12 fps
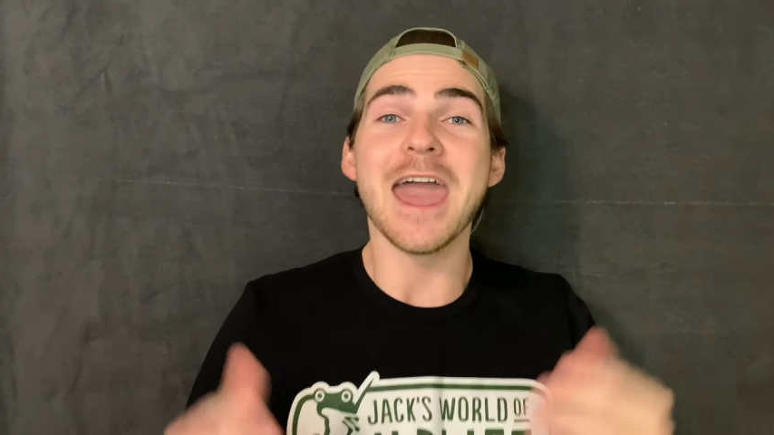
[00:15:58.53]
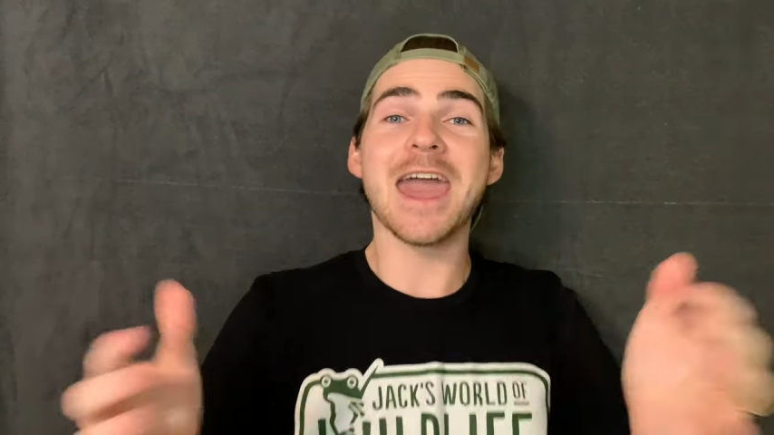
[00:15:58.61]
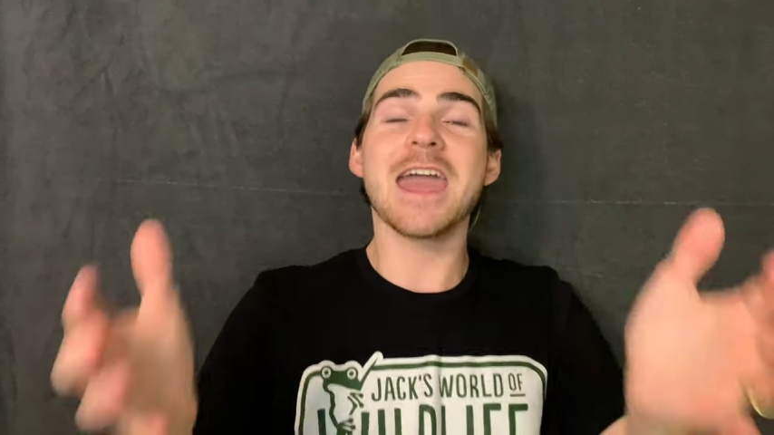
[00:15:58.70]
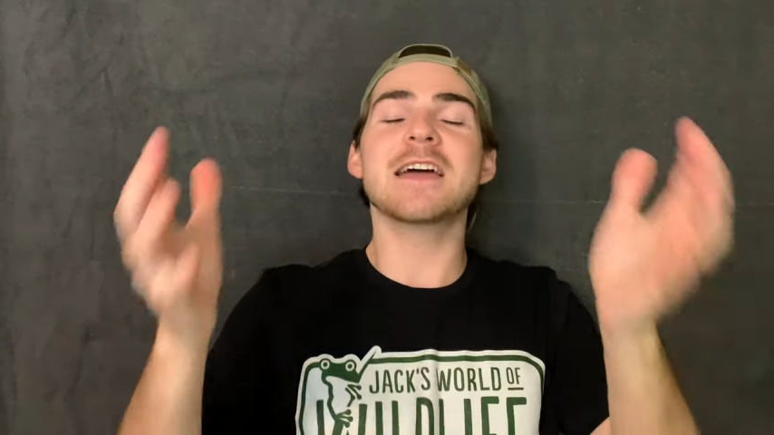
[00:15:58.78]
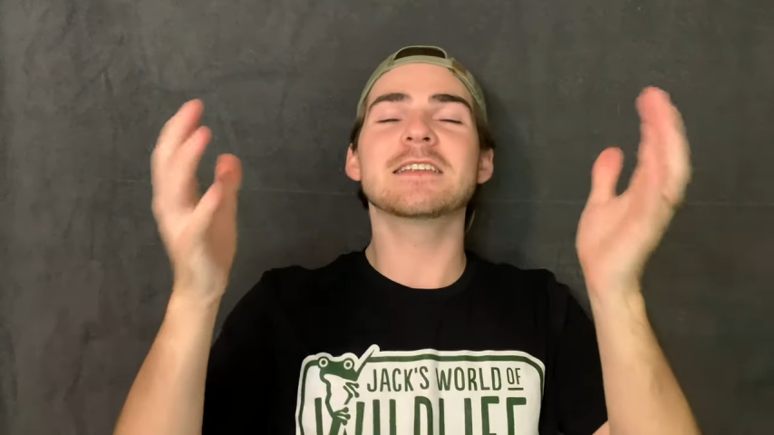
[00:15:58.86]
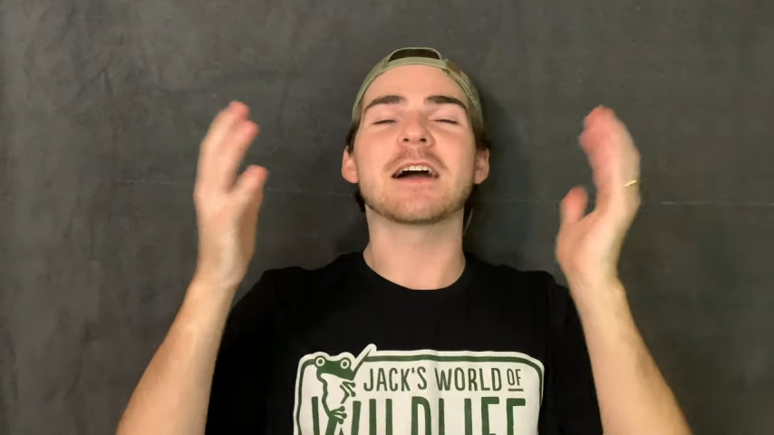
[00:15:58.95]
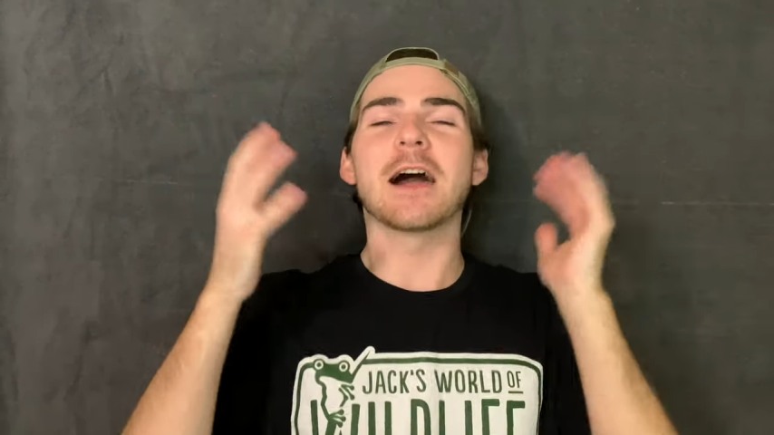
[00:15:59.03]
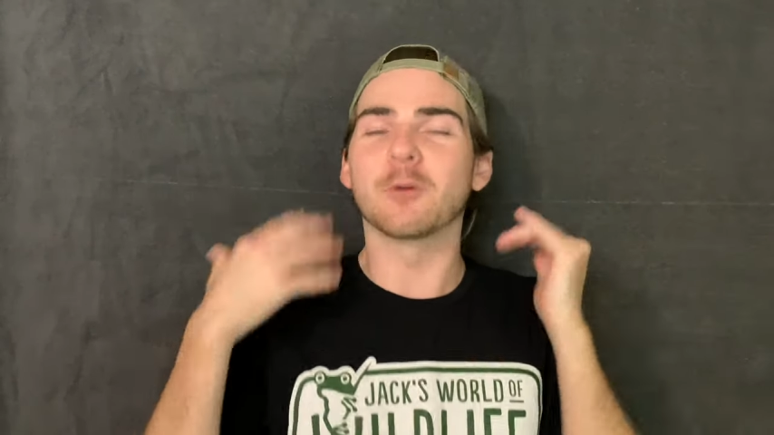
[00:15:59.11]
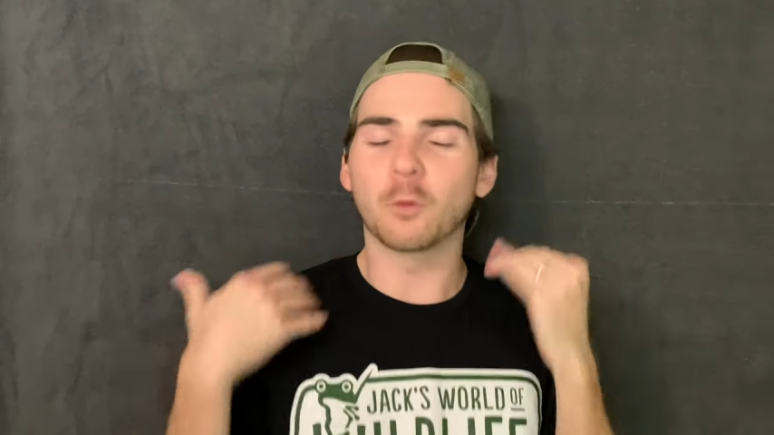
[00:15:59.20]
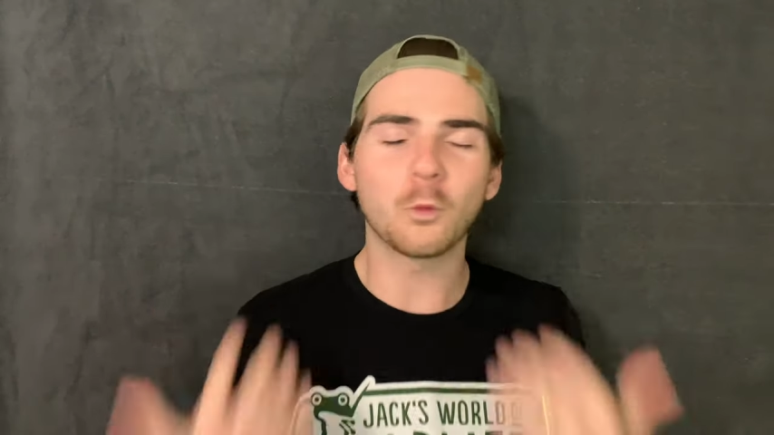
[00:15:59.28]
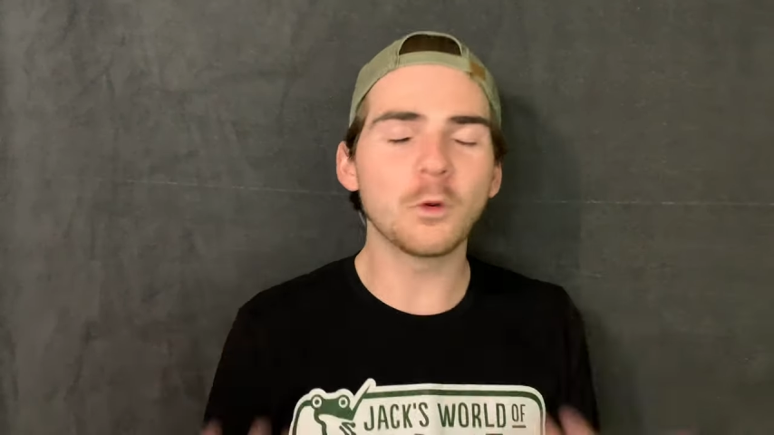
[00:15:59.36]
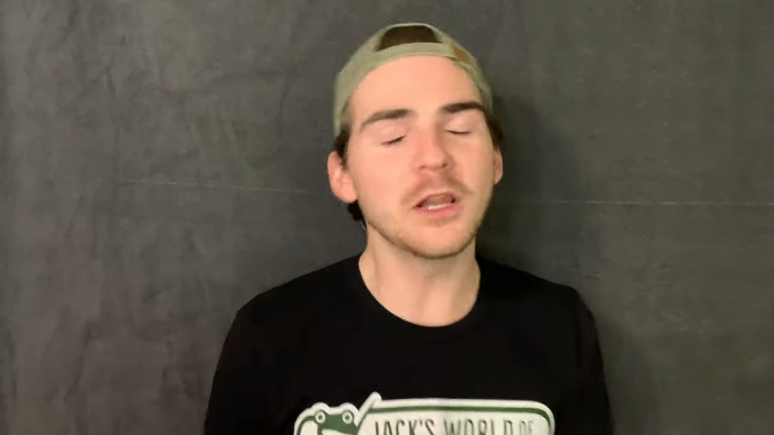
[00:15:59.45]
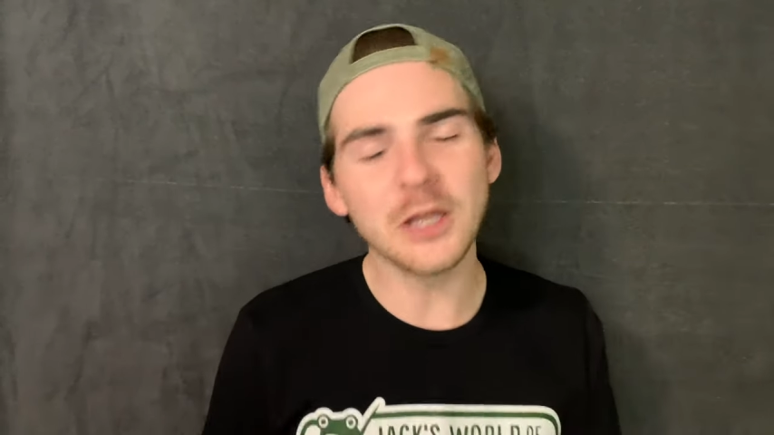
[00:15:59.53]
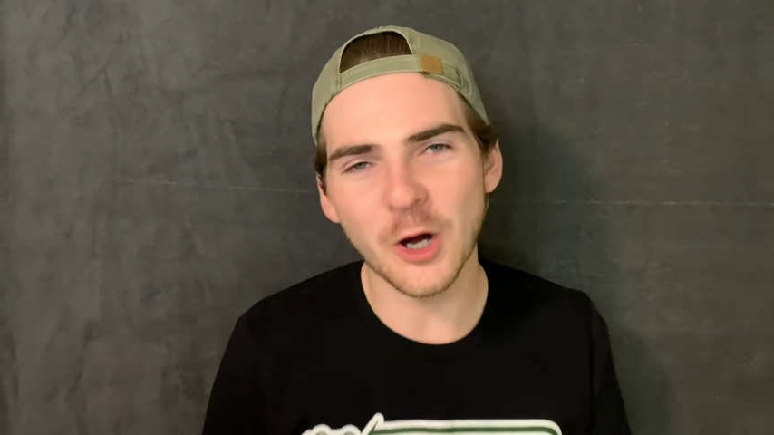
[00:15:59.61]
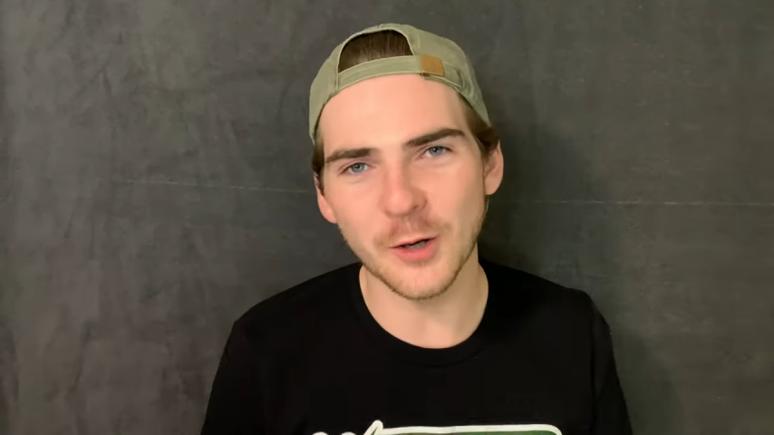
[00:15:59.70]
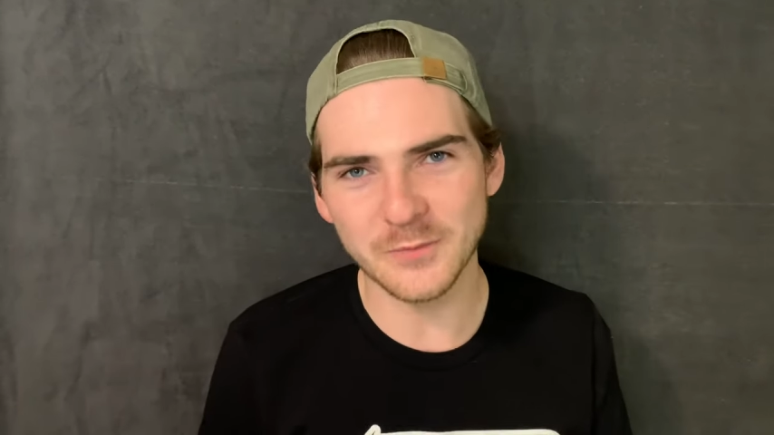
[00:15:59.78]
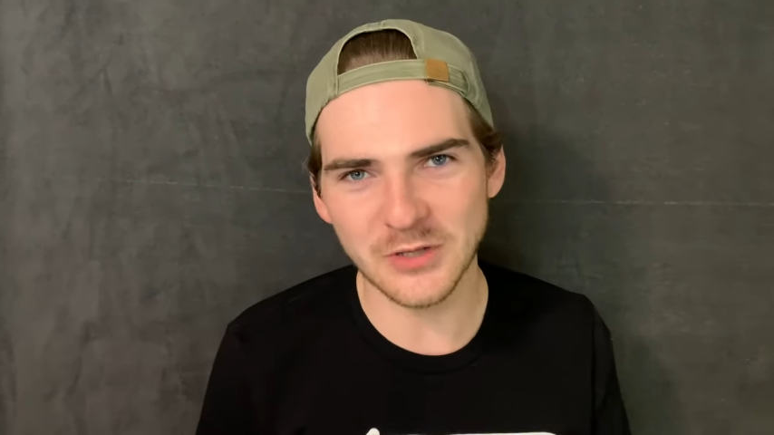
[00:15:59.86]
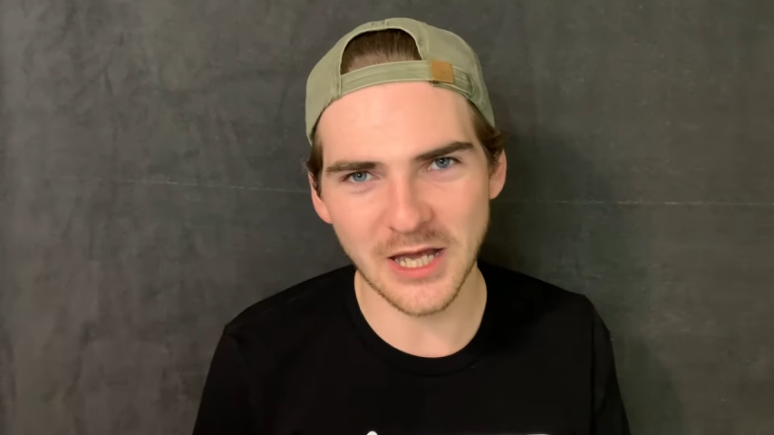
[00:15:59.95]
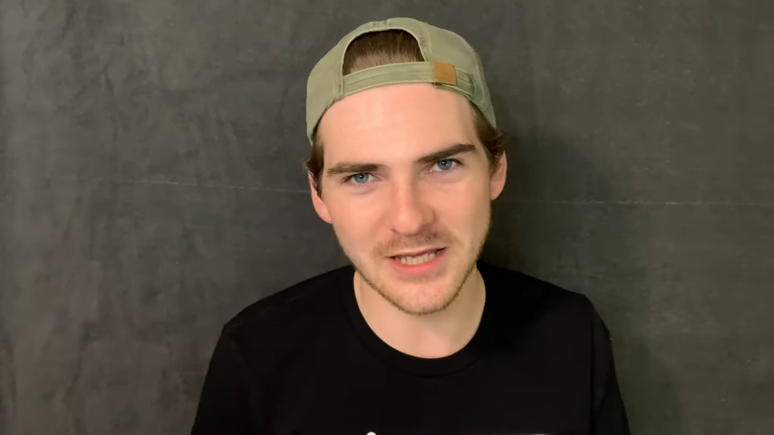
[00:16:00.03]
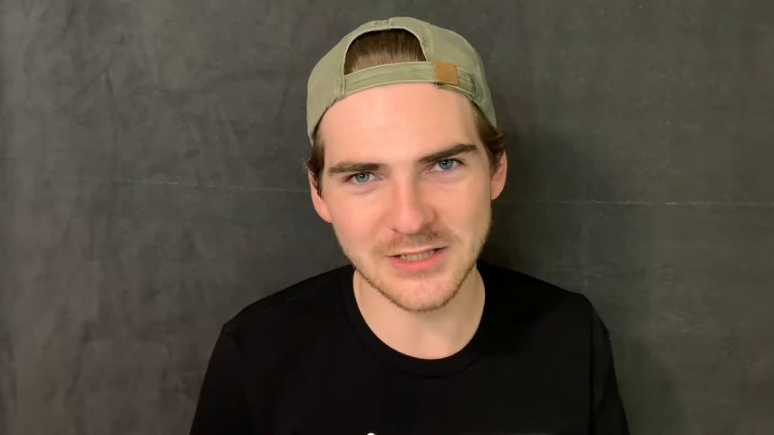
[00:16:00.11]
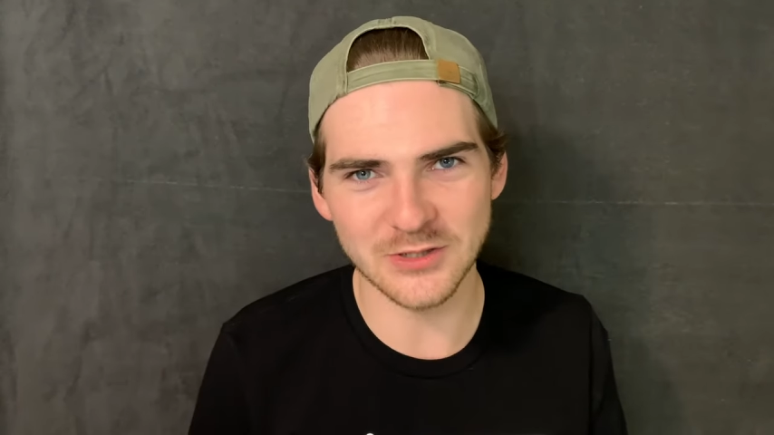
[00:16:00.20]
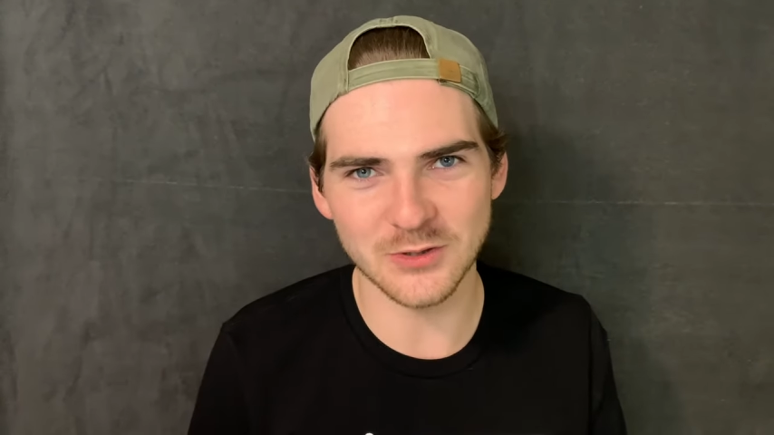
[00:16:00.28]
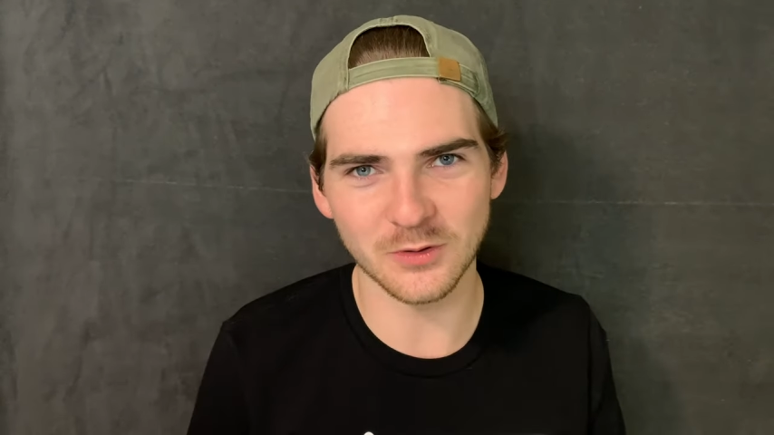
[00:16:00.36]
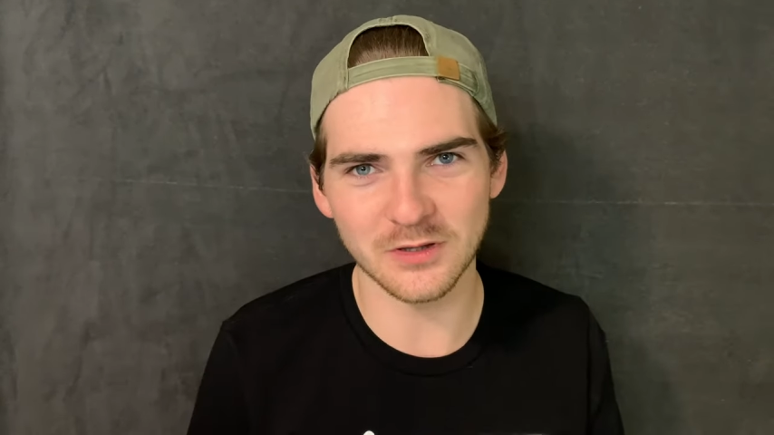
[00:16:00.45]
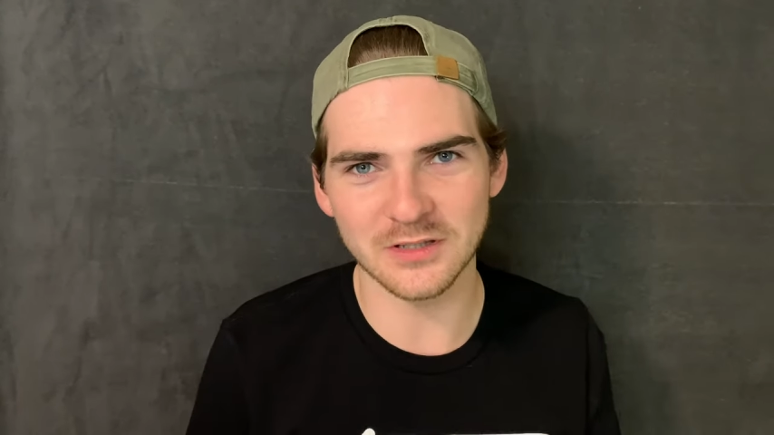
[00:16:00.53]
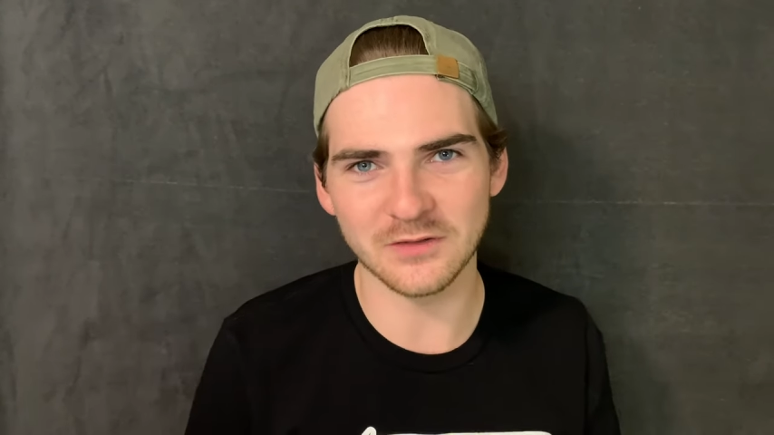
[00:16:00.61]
And I really hope you guys enjoyed this